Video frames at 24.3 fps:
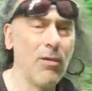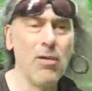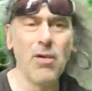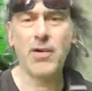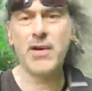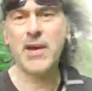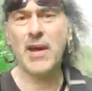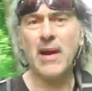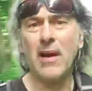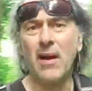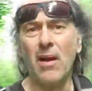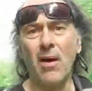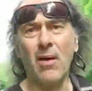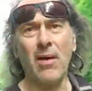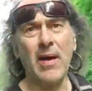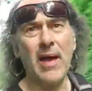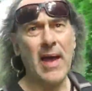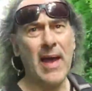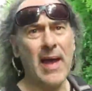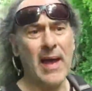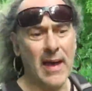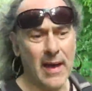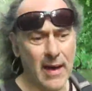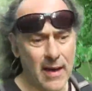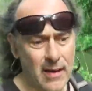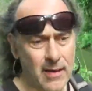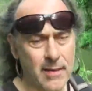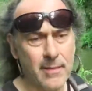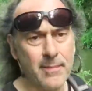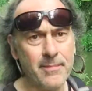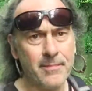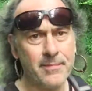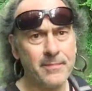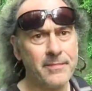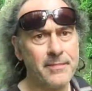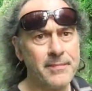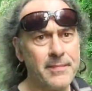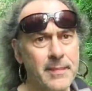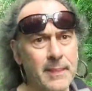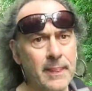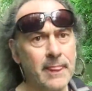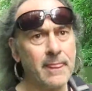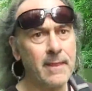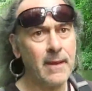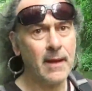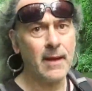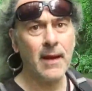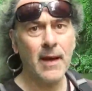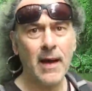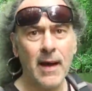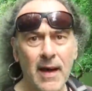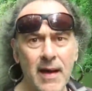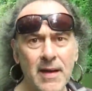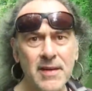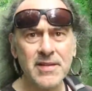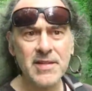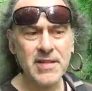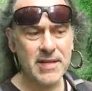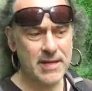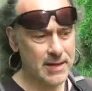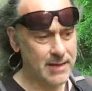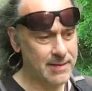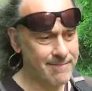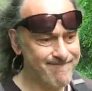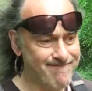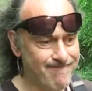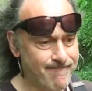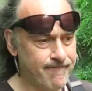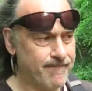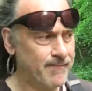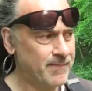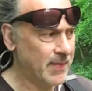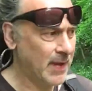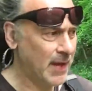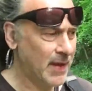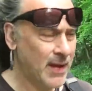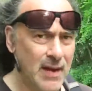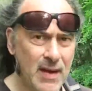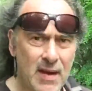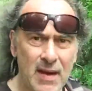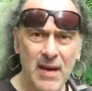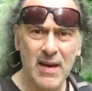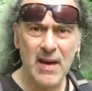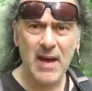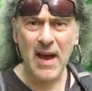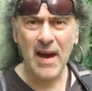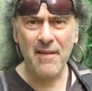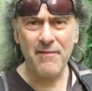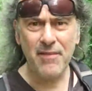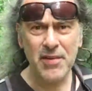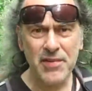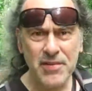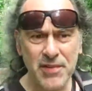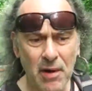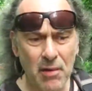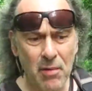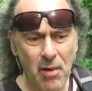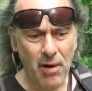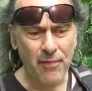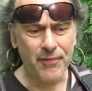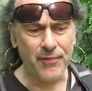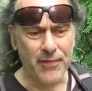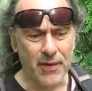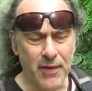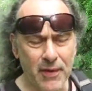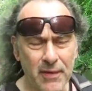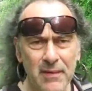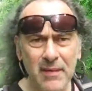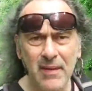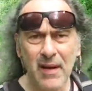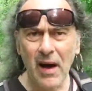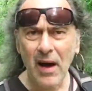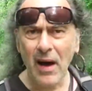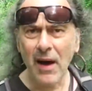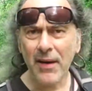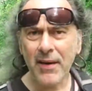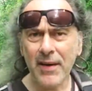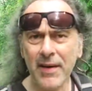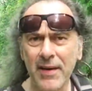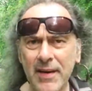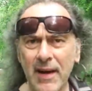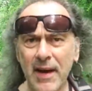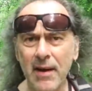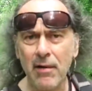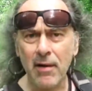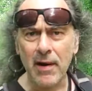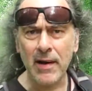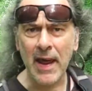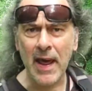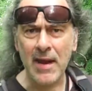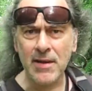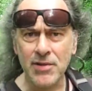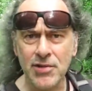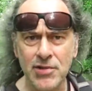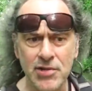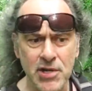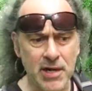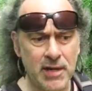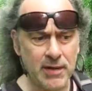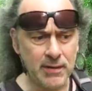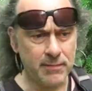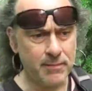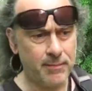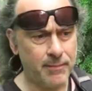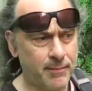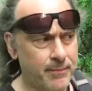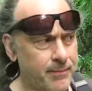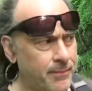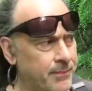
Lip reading: walking along here, and every so often I could hear an engine,